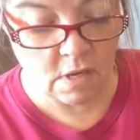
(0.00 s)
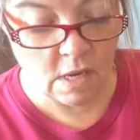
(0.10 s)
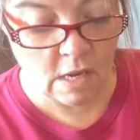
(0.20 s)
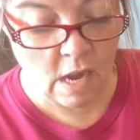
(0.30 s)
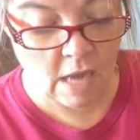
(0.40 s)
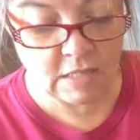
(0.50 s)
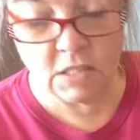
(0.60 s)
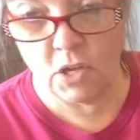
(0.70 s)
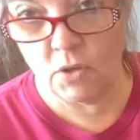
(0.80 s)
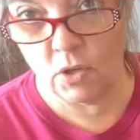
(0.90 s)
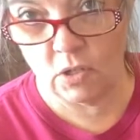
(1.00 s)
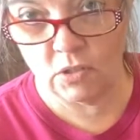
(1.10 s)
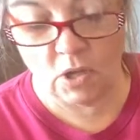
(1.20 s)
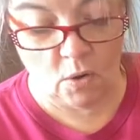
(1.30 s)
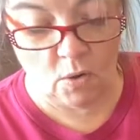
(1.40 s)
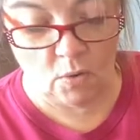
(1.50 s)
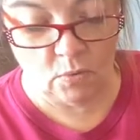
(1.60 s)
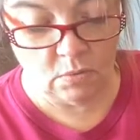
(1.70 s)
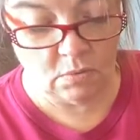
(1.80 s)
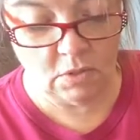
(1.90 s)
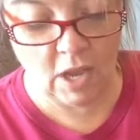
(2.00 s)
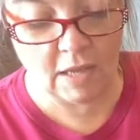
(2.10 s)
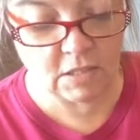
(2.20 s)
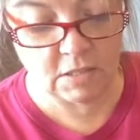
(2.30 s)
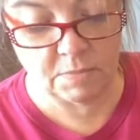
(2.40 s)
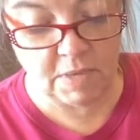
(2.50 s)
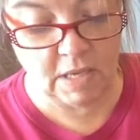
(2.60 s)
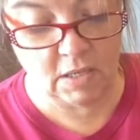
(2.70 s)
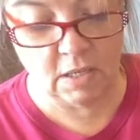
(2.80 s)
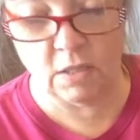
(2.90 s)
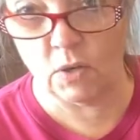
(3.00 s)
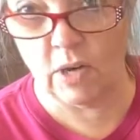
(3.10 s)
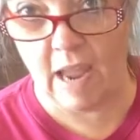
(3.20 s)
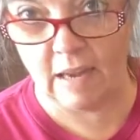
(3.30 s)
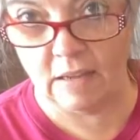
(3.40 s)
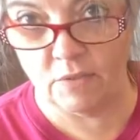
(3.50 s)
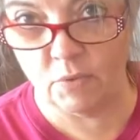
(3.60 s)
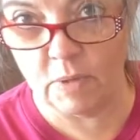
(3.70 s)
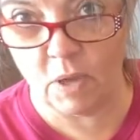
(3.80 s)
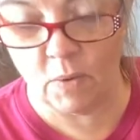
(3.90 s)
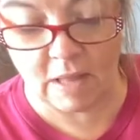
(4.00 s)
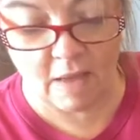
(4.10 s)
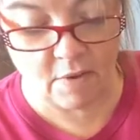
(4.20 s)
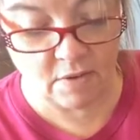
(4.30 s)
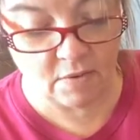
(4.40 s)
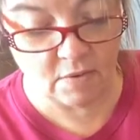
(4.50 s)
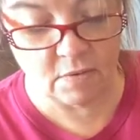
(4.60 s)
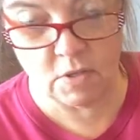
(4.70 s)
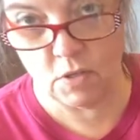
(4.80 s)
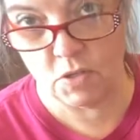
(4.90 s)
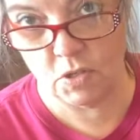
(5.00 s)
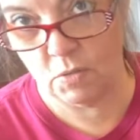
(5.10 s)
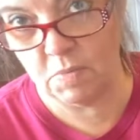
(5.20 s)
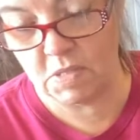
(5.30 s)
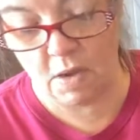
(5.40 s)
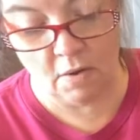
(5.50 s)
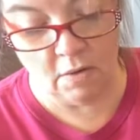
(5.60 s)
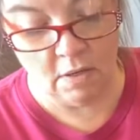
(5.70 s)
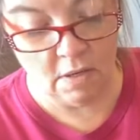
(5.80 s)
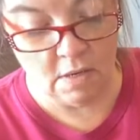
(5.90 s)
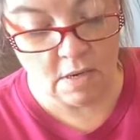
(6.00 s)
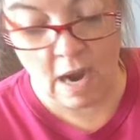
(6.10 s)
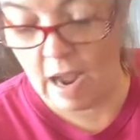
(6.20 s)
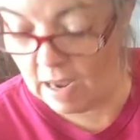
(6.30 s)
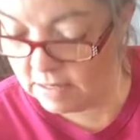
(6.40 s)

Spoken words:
I didn't know you couldn't go, you had to be a little creative when going live on YouTube, so I had to